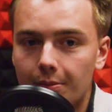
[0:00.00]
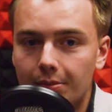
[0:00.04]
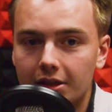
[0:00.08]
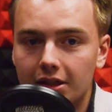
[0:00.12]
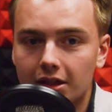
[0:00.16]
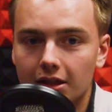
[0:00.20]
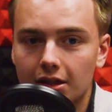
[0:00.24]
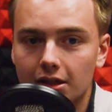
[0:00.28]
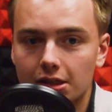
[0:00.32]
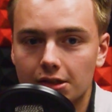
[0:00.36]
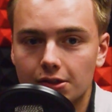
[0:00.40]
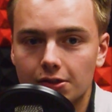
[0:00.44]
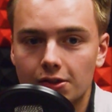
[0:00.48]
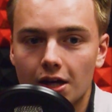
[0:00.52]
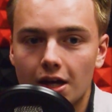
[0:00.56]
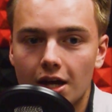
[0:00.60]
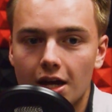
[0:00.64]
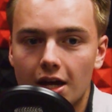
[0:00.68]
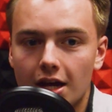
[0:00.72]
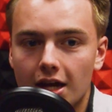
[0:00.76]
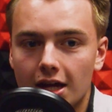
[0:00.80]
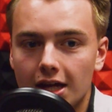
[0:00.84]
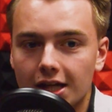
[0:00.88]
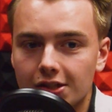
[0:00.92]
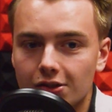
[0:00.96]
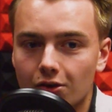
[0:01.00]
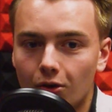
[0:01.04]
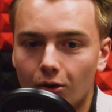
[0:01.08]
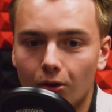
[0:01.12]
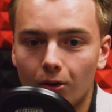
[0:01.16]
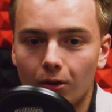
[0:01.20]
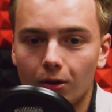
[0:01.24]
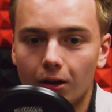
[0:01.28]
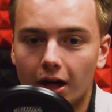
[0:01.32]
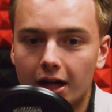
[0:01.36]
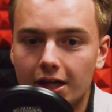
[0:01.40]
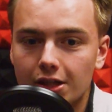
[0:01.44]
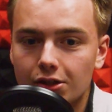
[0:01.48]
because his
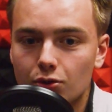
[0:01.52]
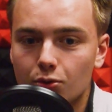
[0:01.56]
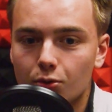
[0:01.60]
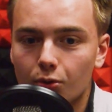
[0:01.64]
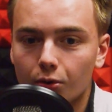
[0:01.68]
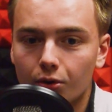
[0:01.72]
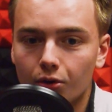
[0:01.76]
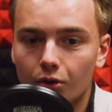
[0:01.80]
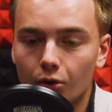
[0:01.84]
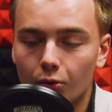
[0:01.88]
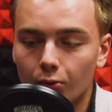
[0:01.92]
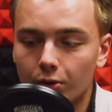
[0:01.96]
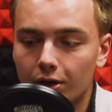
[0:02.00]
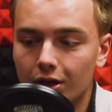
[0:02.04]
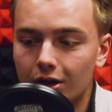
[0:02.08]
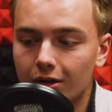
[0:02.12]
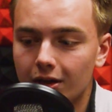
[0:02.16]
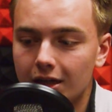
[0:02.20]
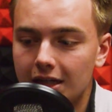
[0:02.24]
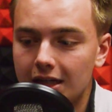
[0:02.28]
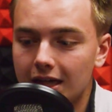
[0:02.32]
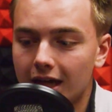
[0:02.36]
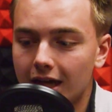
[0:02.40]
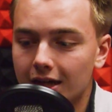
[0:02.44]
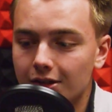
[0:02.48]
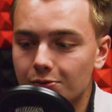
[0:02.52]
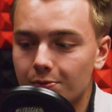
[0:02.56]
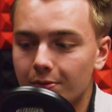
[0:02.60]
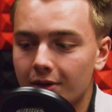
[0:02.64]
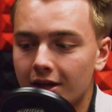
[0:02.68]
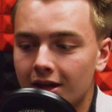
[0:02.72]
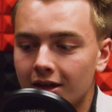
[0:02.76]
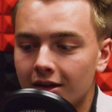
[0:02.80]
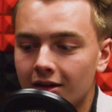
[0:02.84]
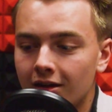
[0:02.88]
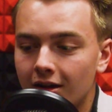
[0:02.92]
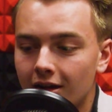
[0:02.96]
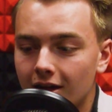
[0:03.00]
whole high school career, he has
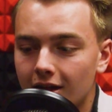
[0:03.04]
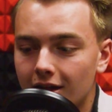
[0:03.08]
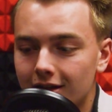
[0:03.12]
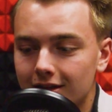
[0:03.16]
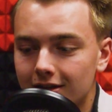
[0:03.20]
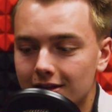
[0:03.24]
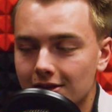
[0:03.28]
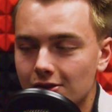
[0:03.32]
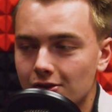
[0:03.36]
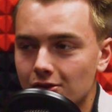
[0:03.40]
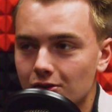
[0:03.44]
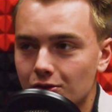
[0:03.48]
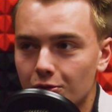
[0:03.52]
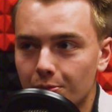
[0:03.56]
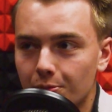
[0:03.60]
been this